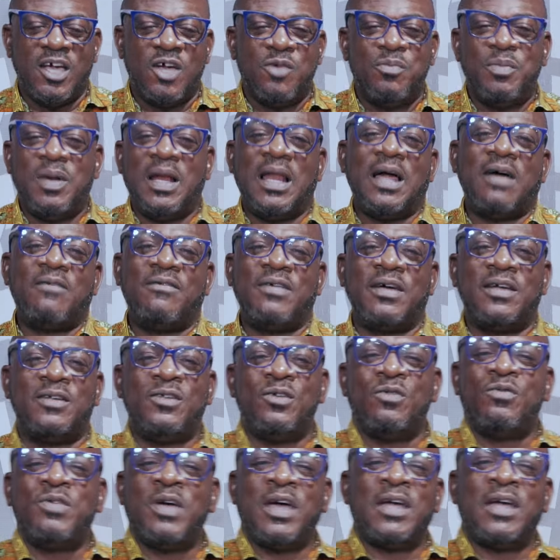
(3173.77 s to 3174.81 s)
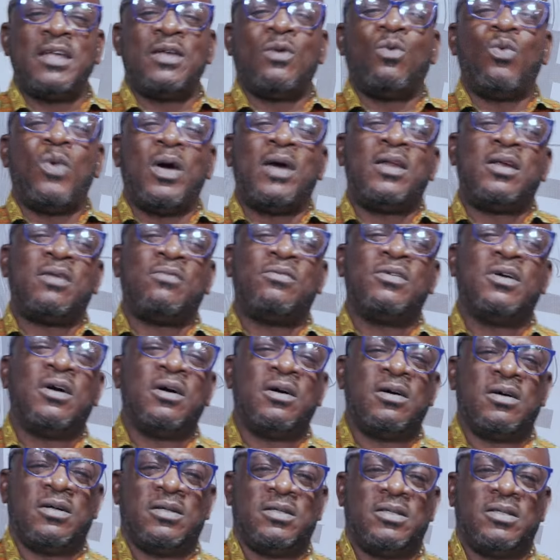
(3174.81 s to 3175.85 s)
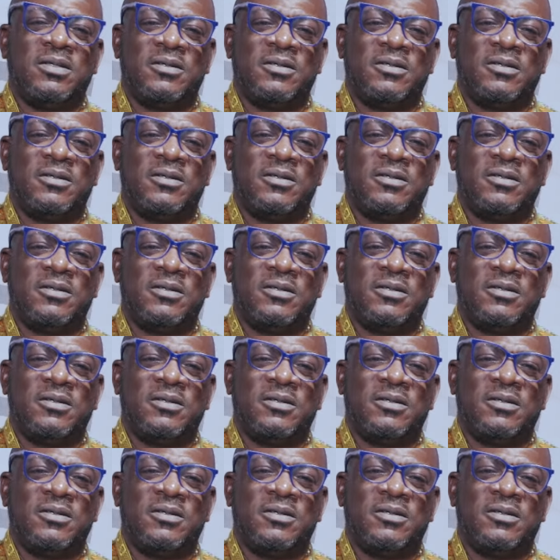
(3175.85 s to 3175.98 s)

Beloved, you've heard the word of God.